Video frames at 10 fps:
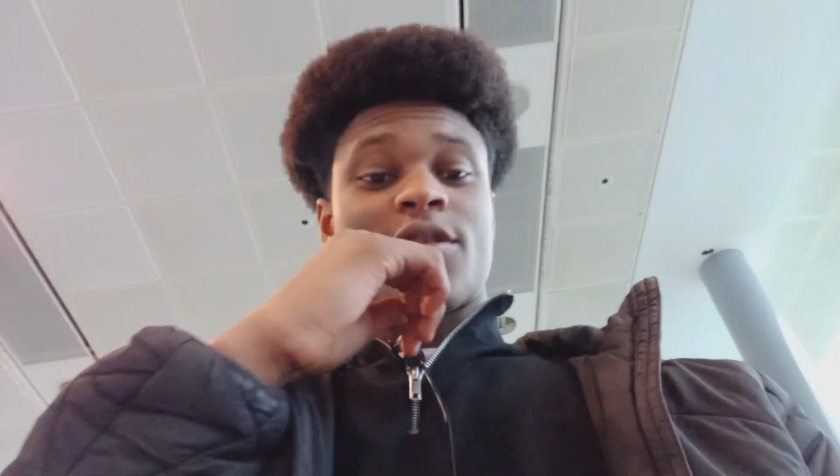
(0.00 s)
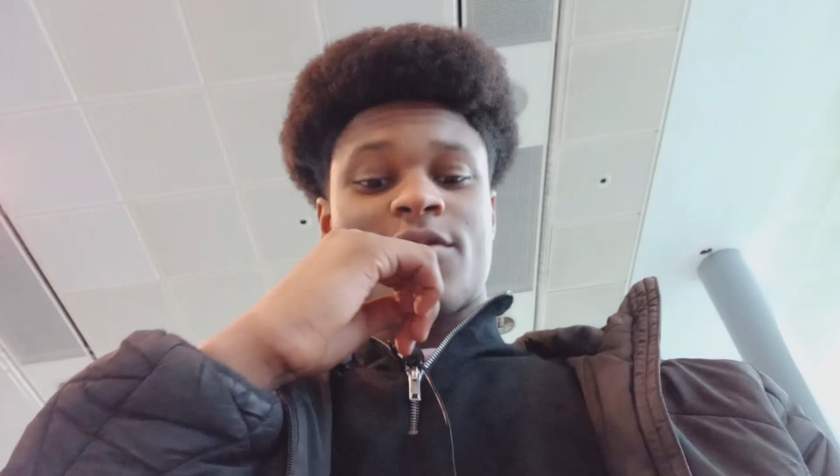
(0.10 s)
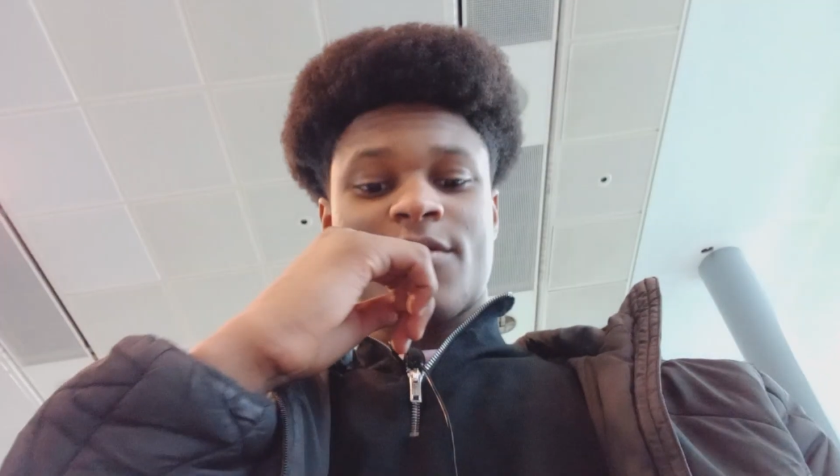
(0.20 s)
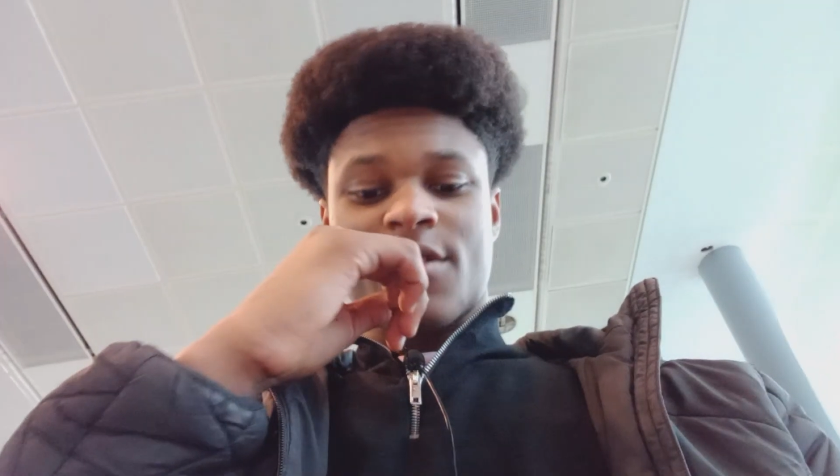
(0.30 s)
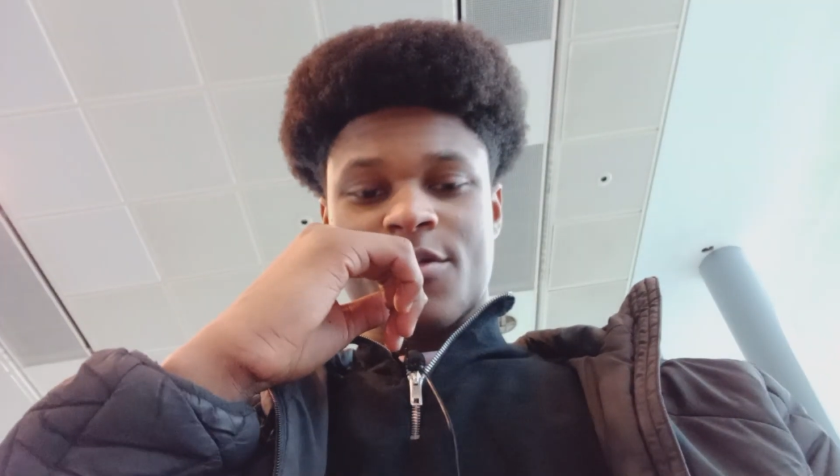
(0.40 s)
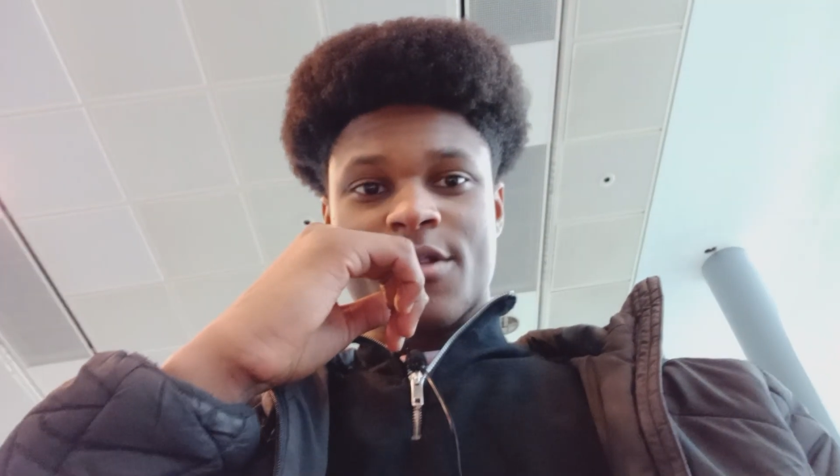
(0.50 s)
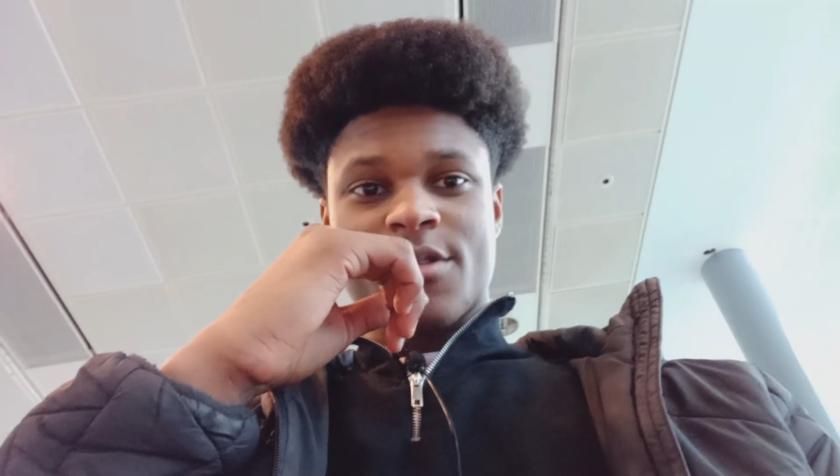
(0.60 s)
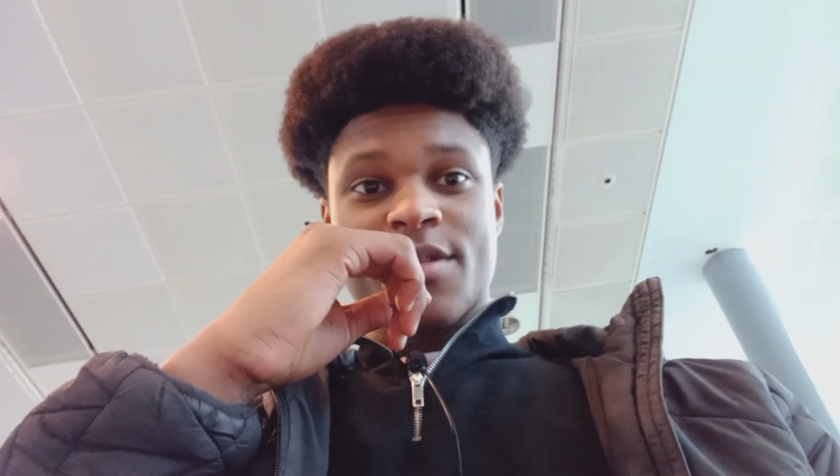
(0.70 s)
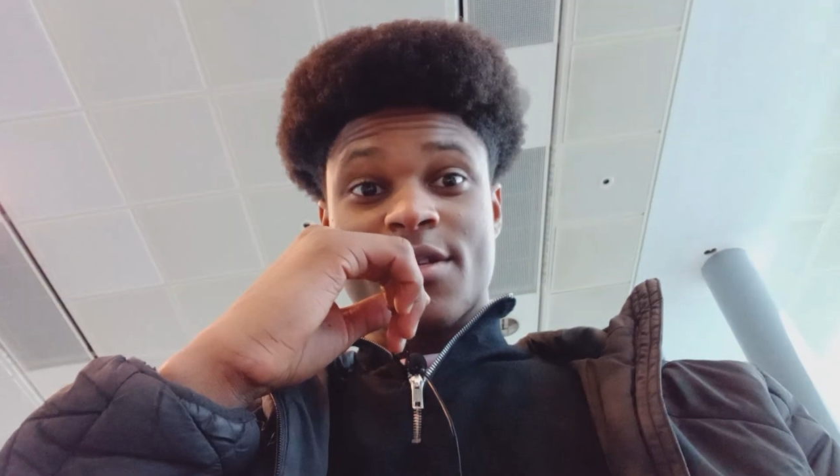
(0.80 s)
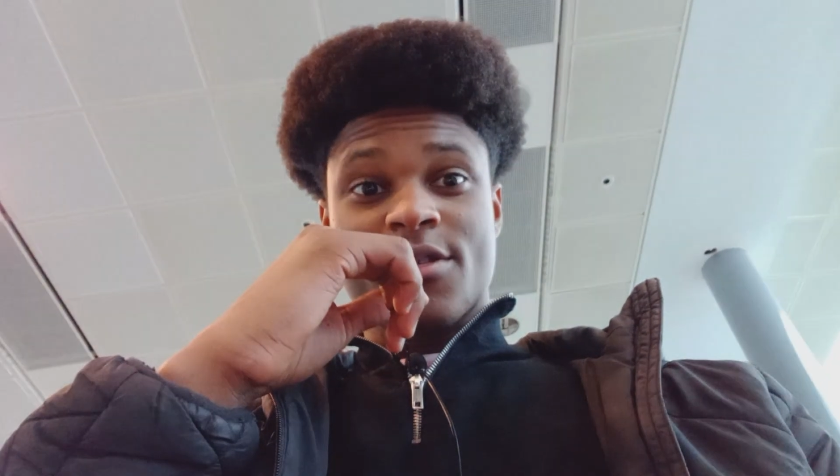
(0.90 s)
I don't want to speak.
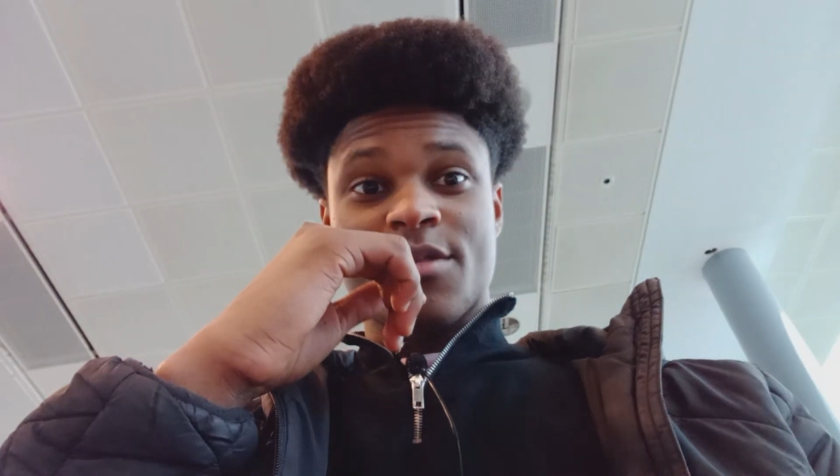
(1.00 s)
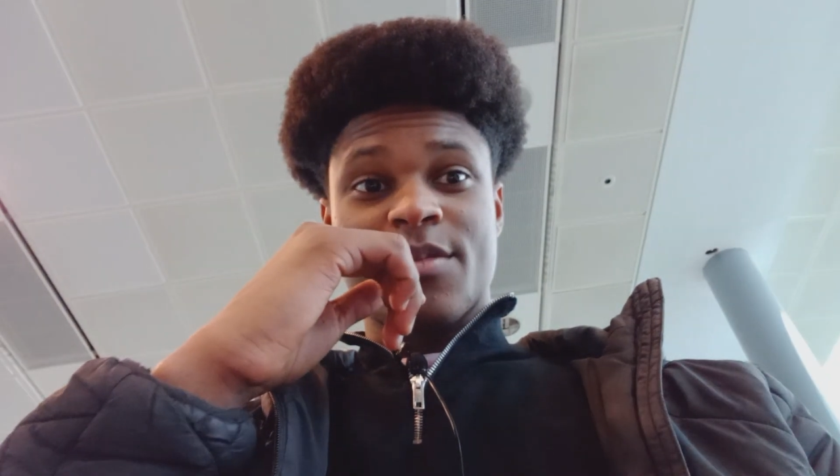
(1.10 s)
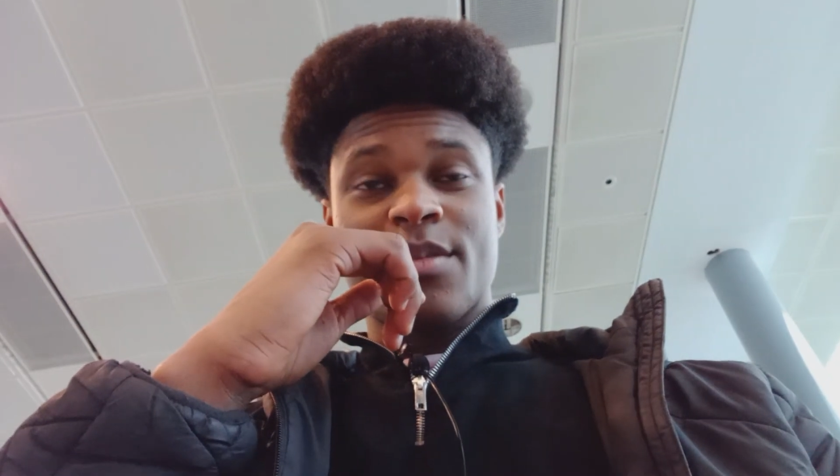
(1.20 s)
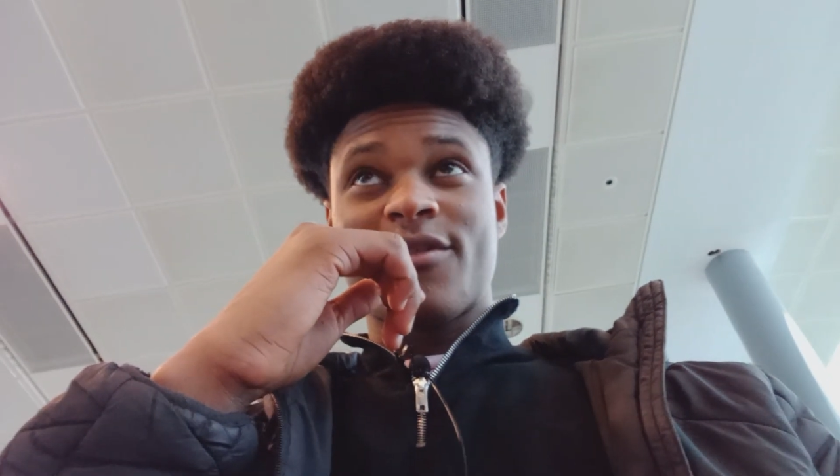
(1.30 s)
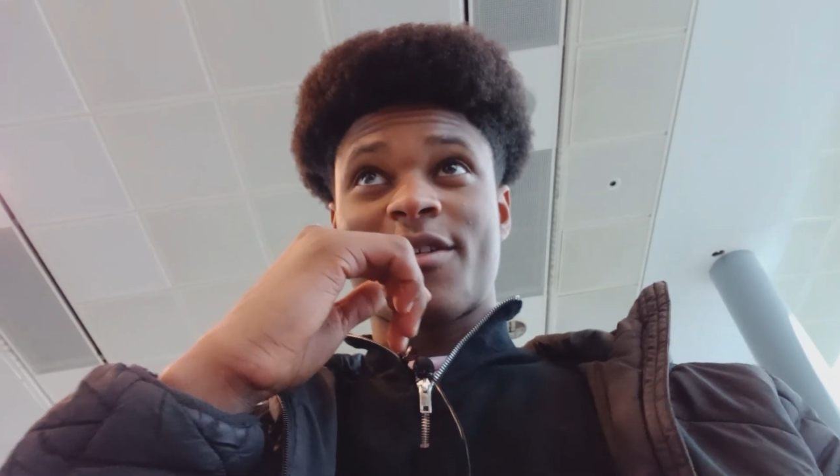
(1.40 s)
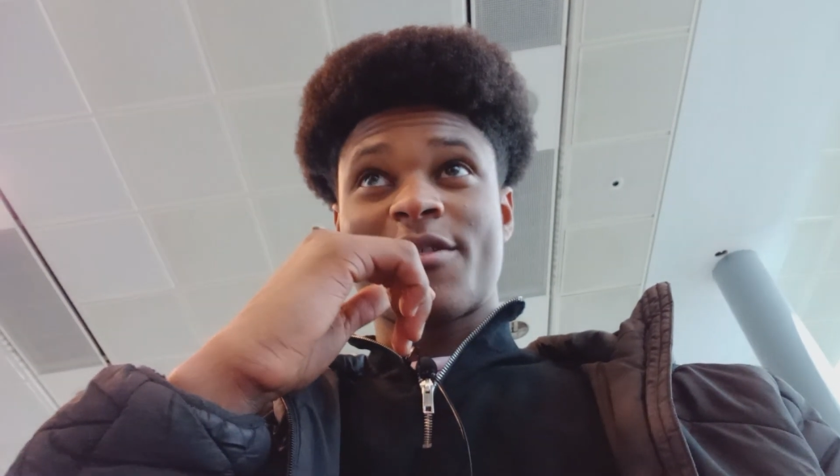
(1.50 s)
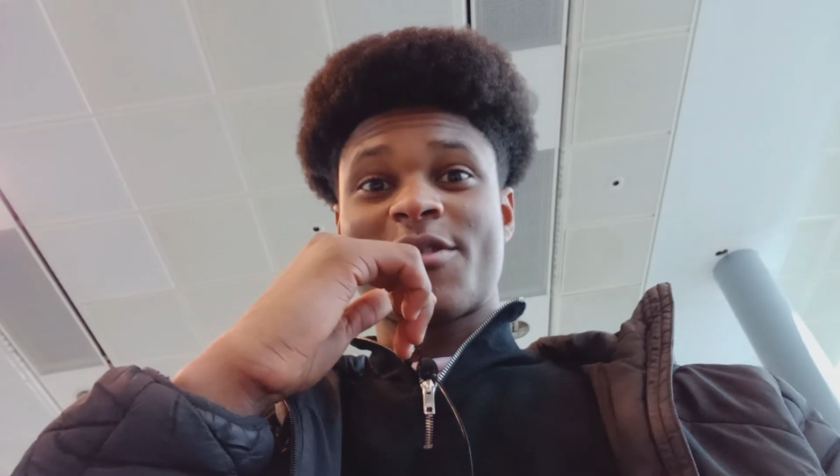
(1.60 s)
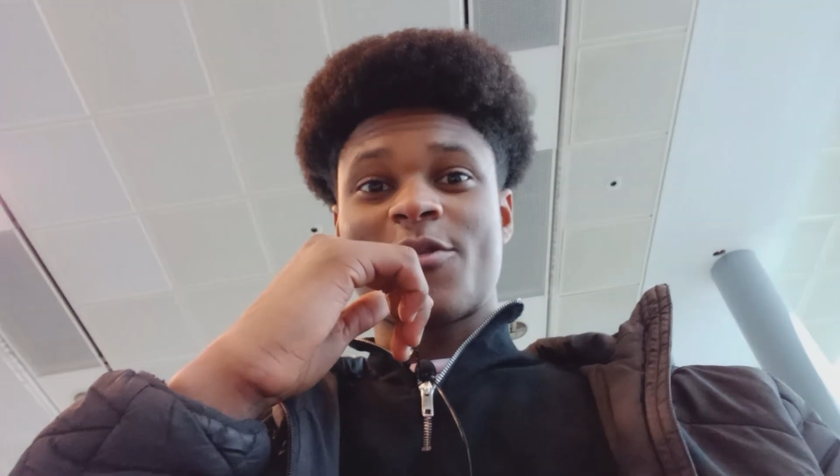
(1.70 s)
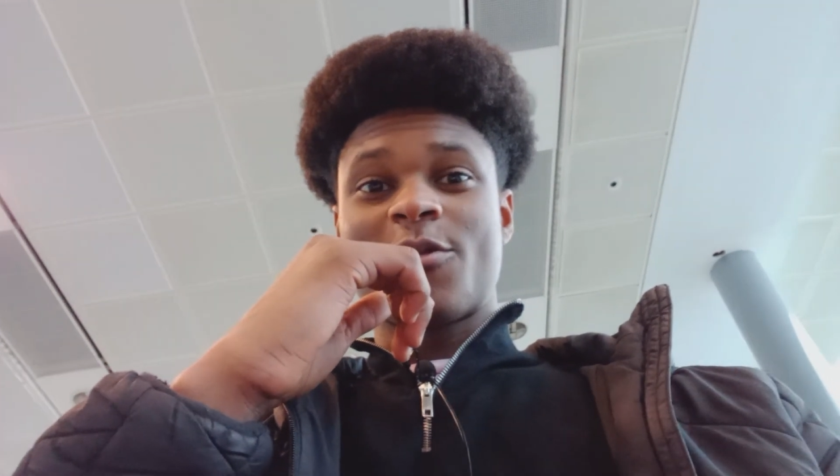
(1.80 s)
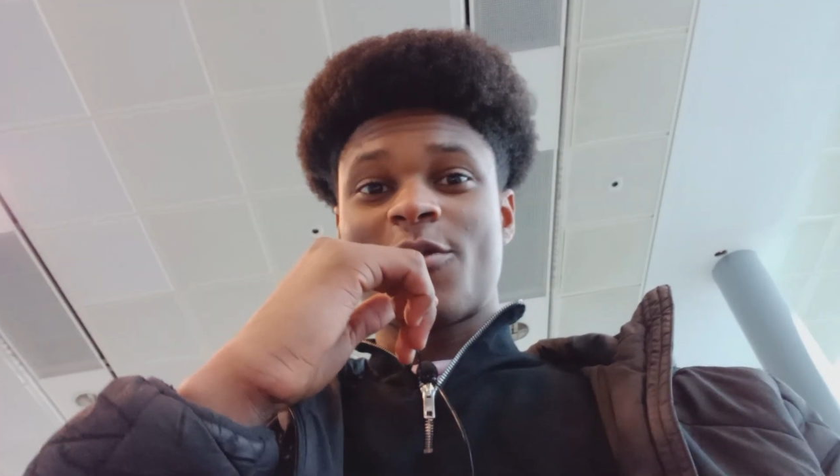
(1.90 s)
There's so many people around, it's so awkward,